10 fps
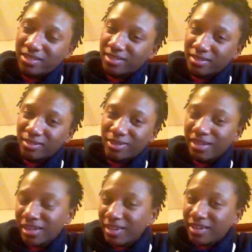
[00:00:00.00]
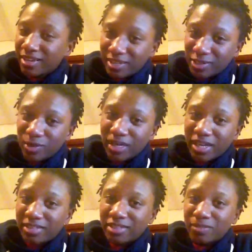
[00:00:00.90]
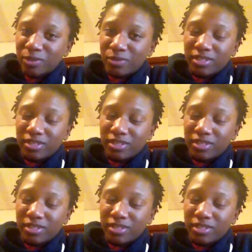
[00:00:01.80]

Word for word: So unless you got smooth